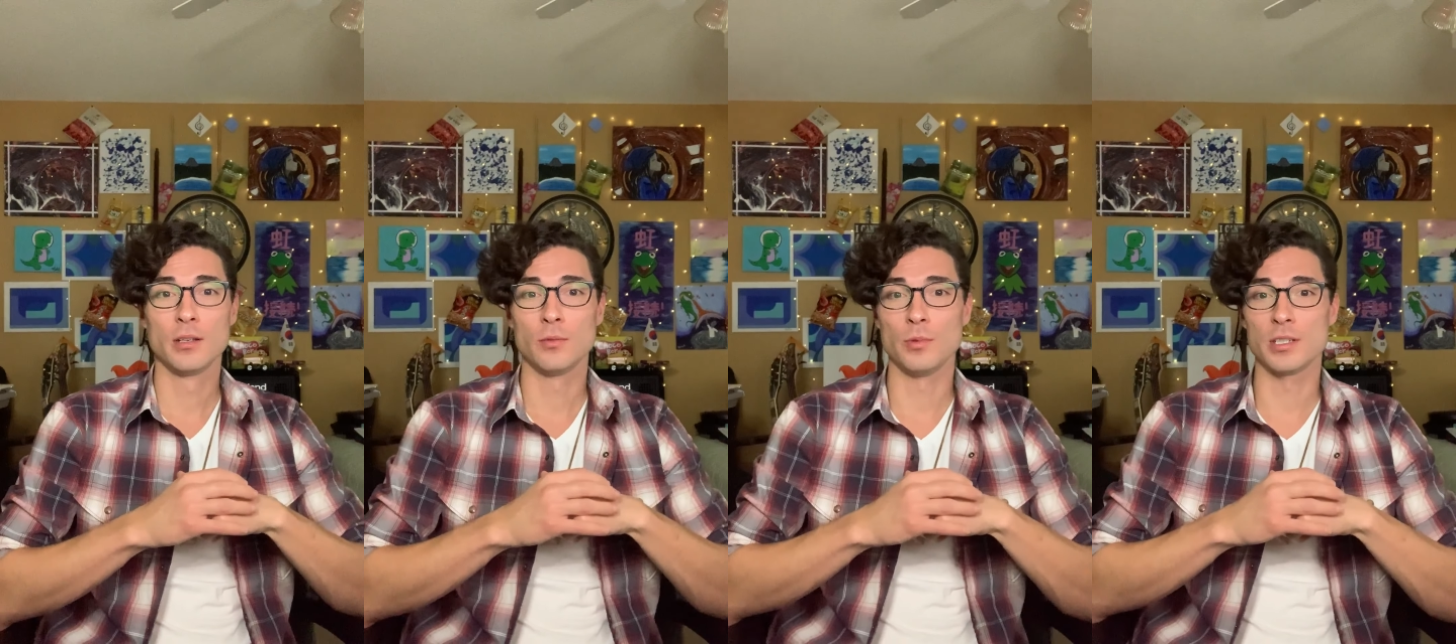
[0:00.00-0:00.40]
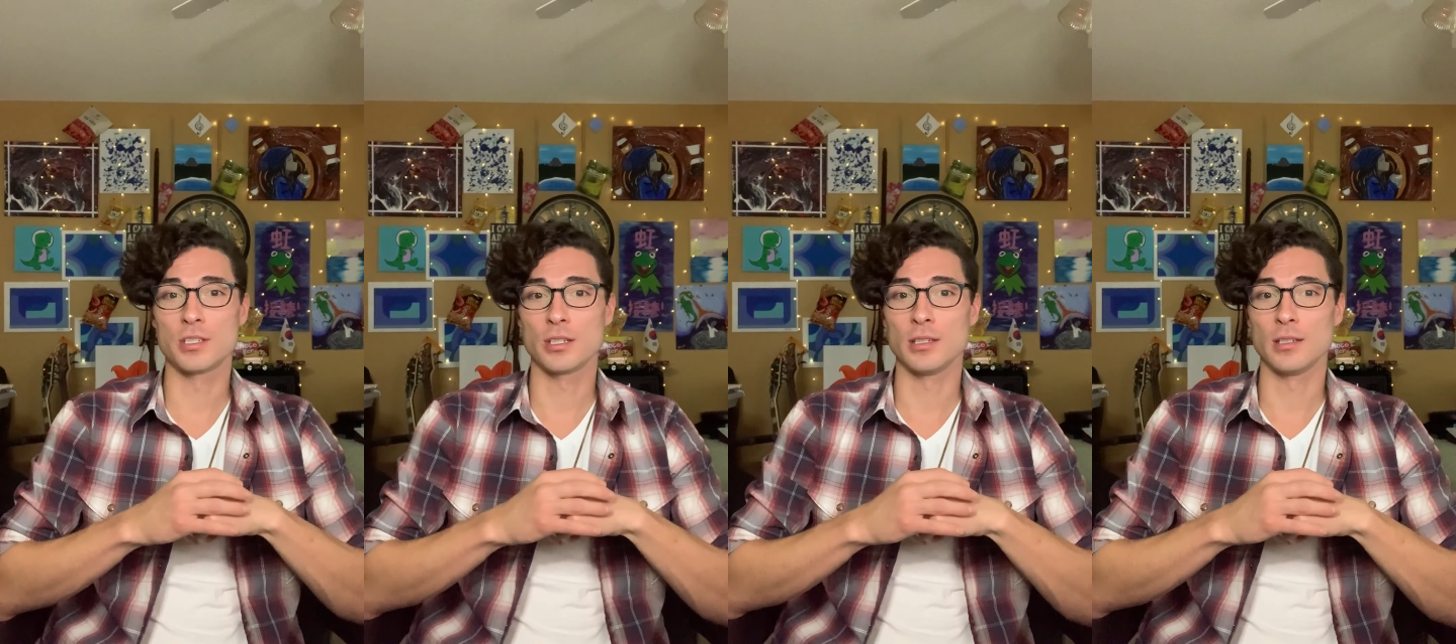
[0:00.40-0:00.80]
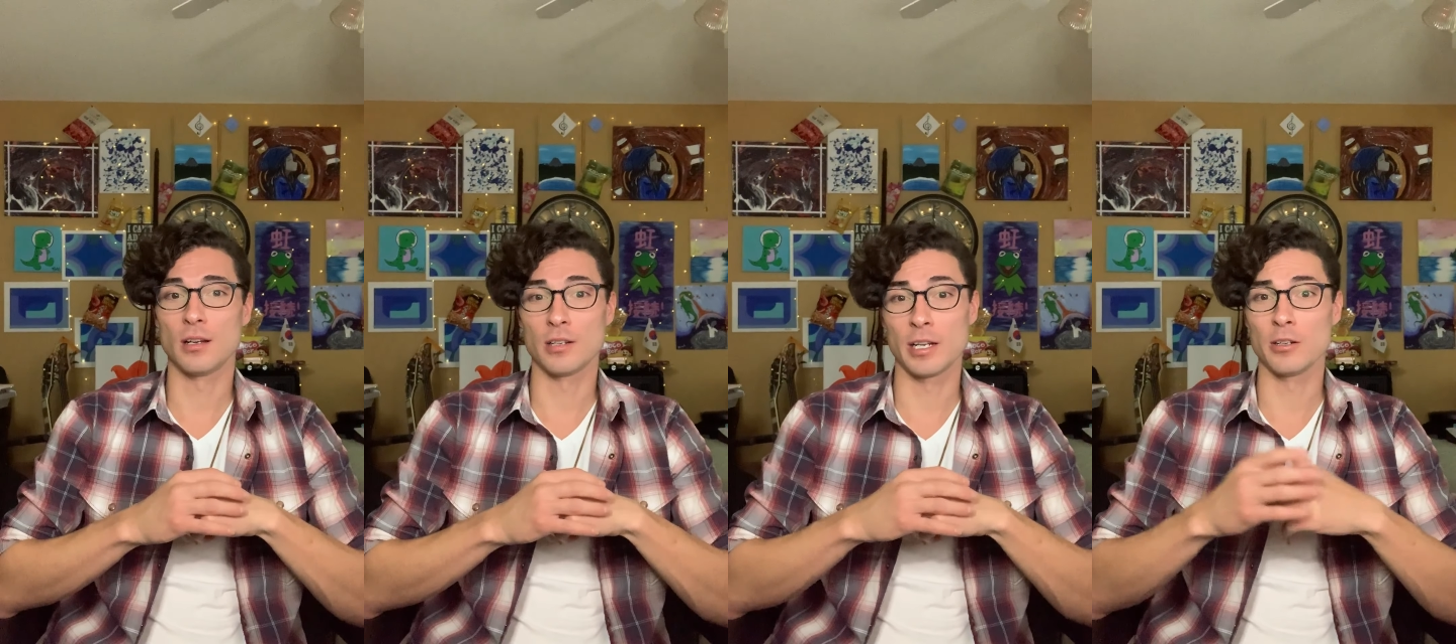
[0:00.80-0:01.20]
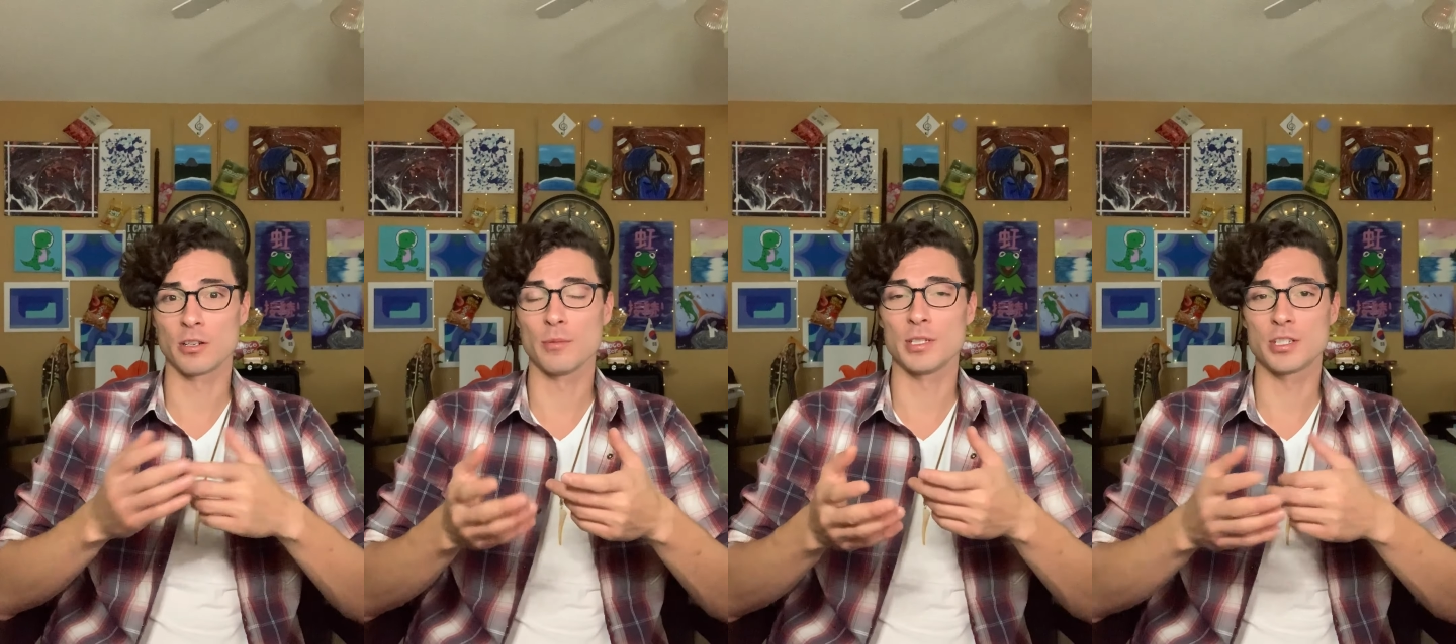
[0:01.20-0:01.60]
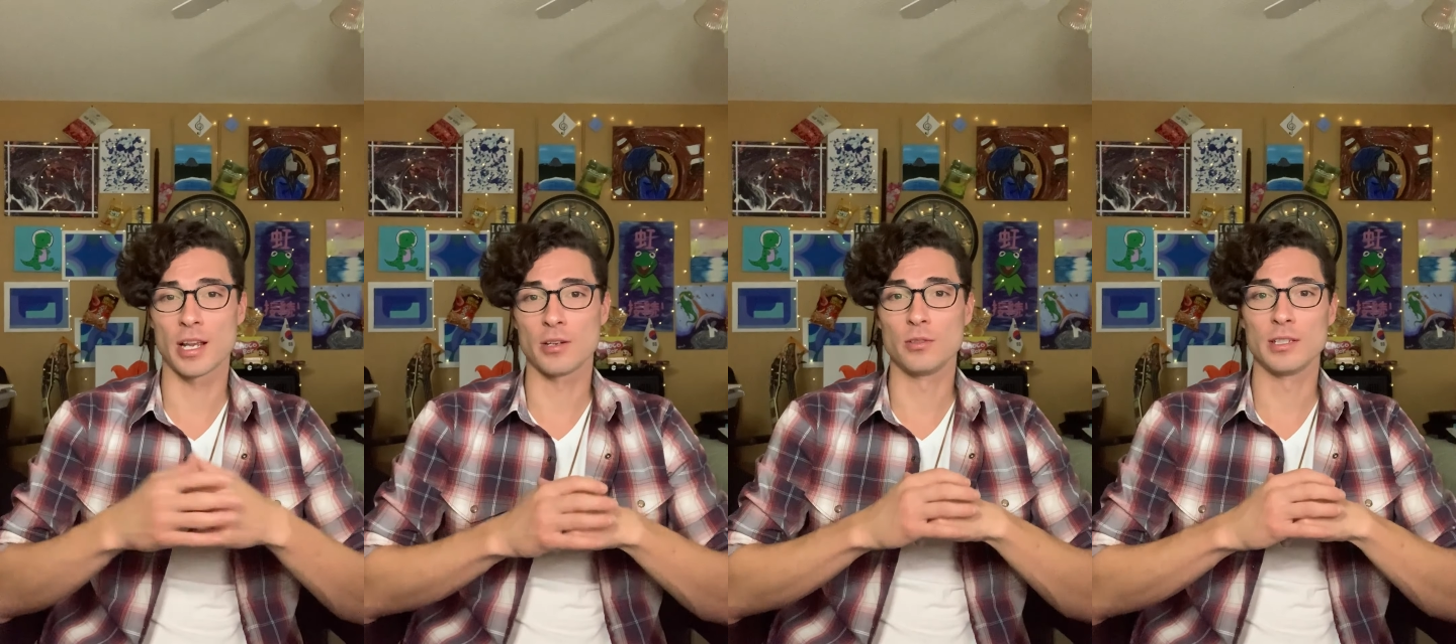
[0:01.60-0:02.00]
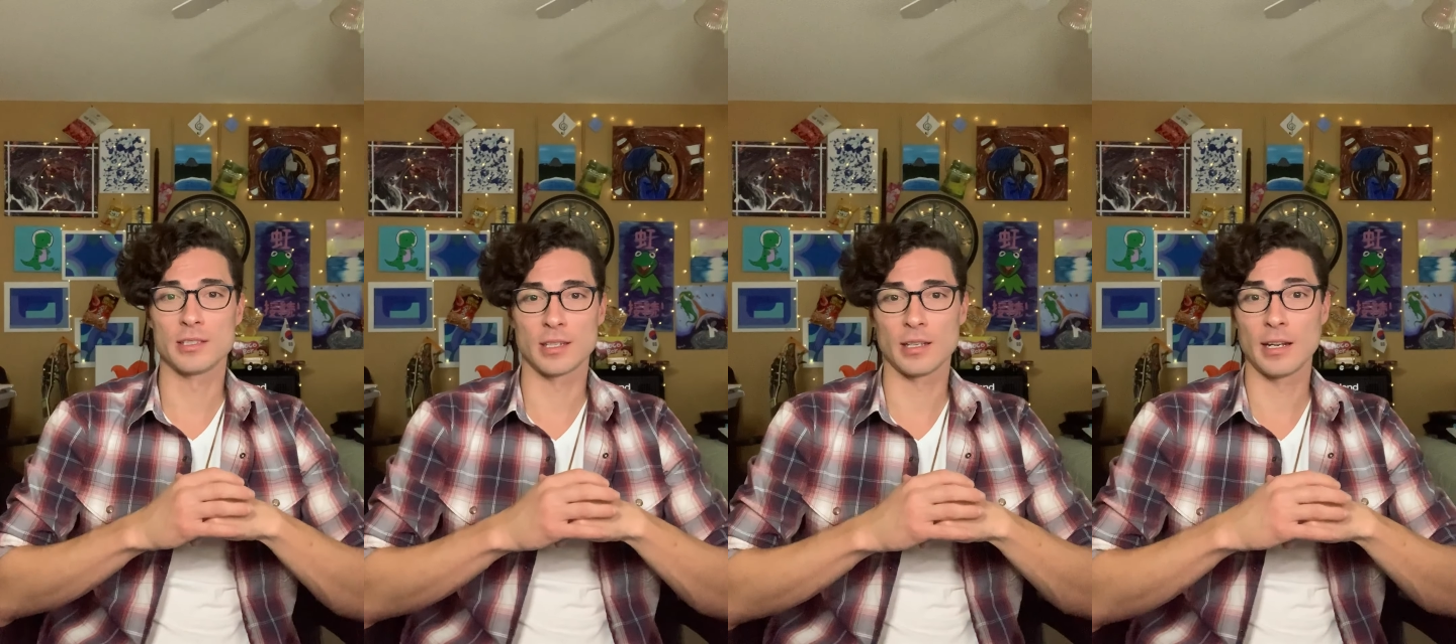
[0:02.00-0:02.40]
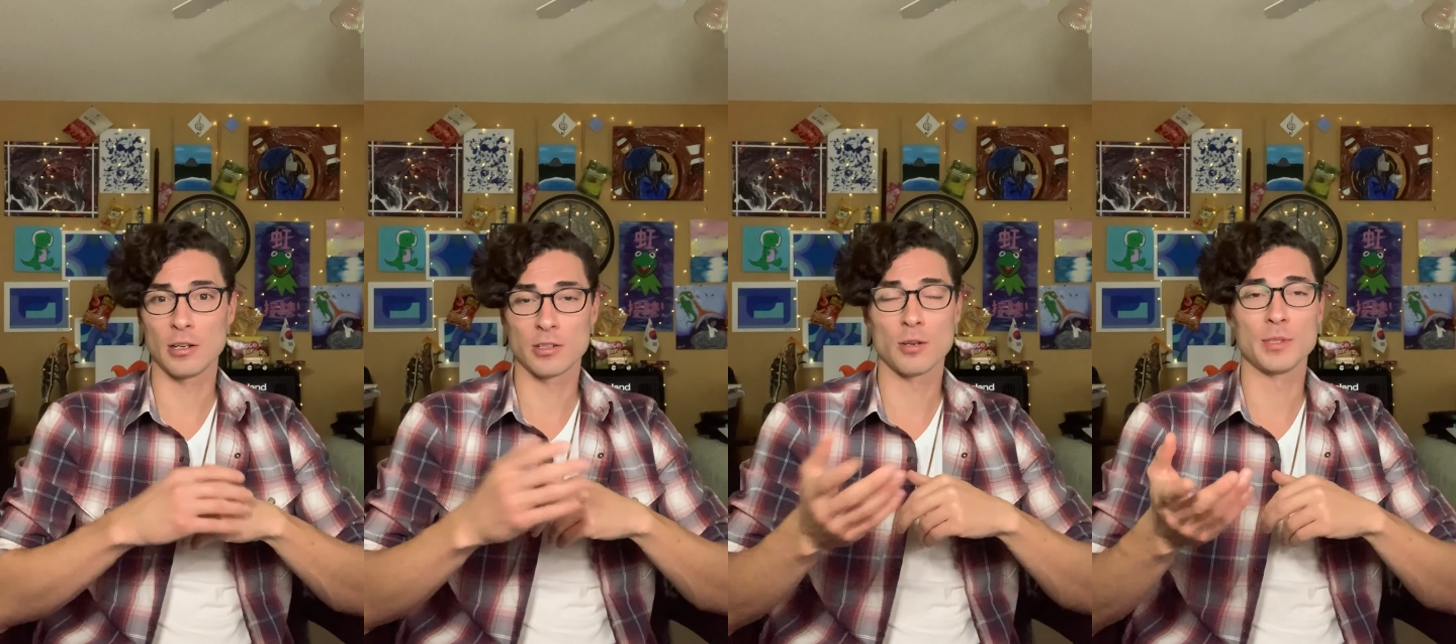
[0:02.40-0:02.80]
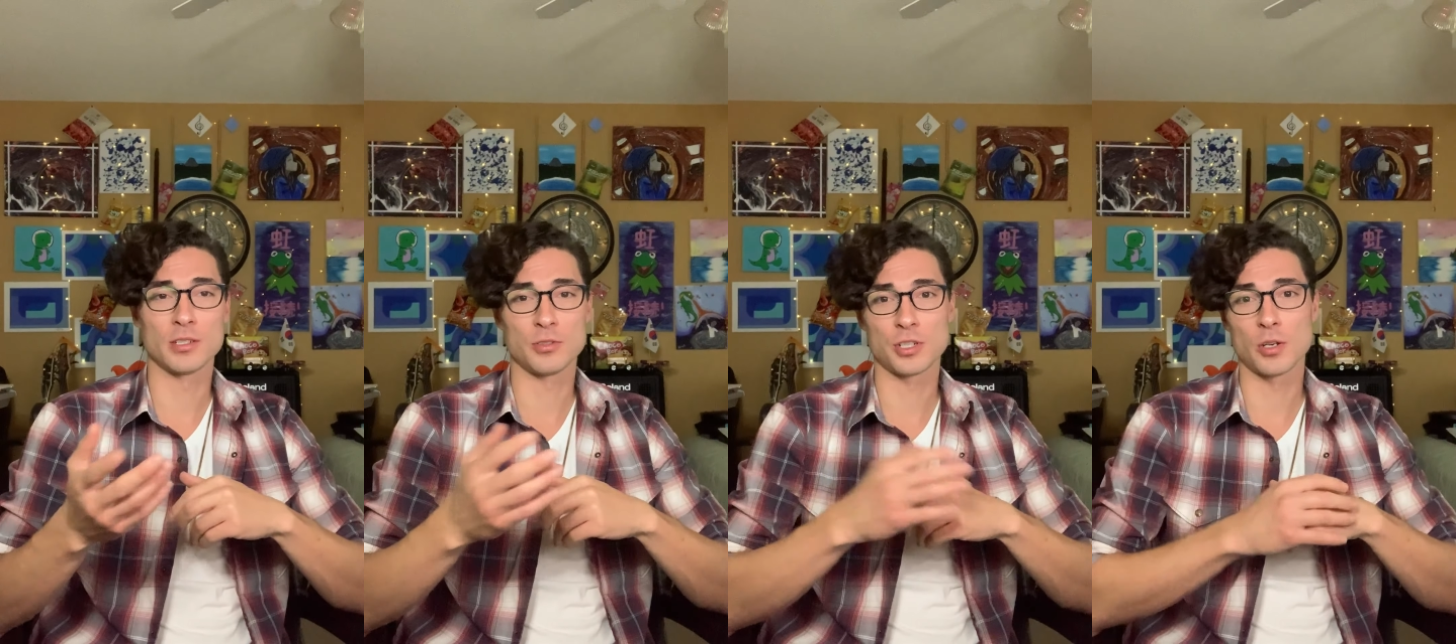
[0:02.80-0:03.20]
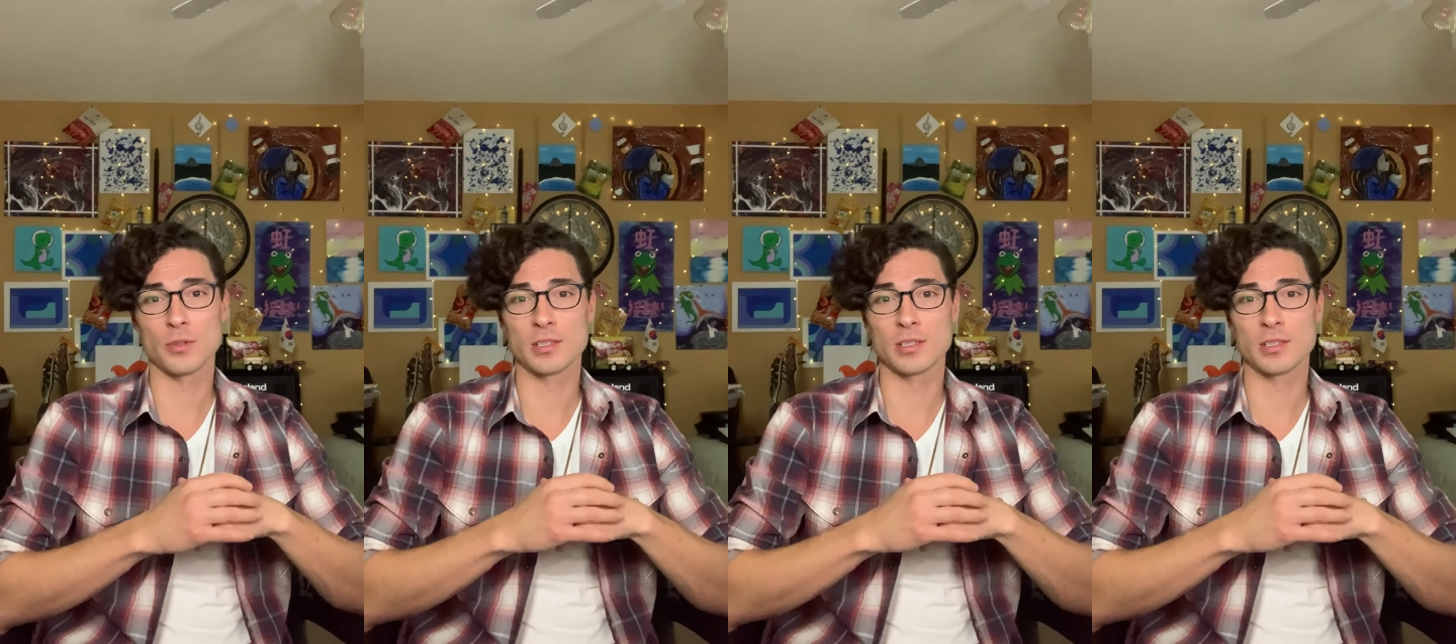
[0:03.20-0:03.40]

which is on Aaron Kirby's channel. It's Aaron Kirby's new show.